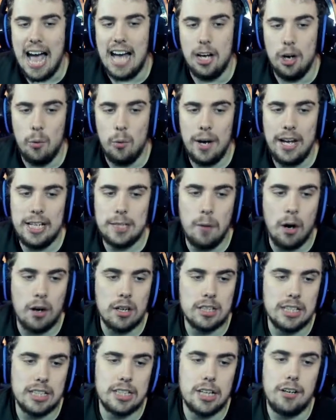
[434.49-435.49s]
Luis,
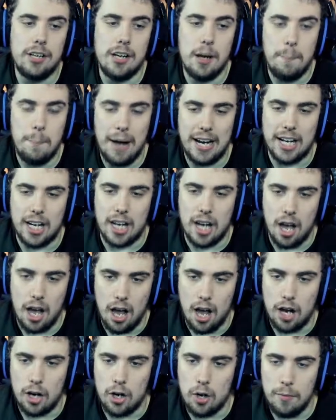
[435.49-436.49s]
Marcos Antonio and Benacer